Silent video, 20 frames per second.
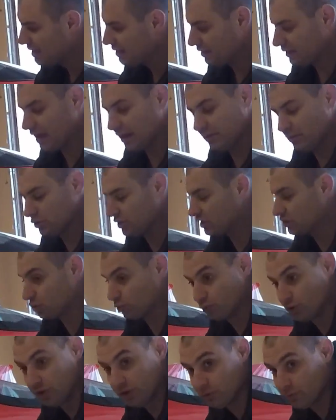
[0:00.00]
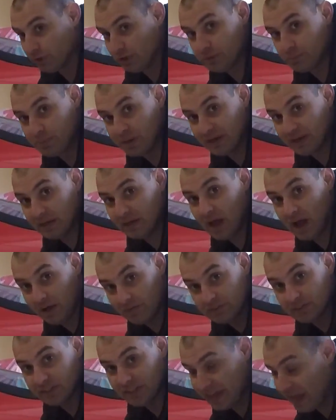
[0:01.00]
those guys are really, really picky.
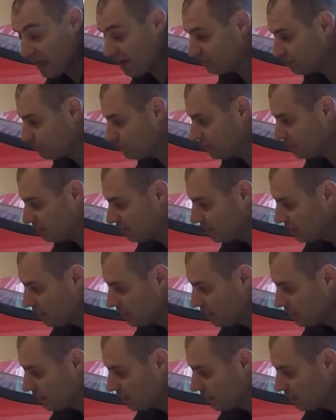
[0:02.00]
Obviously they have to be.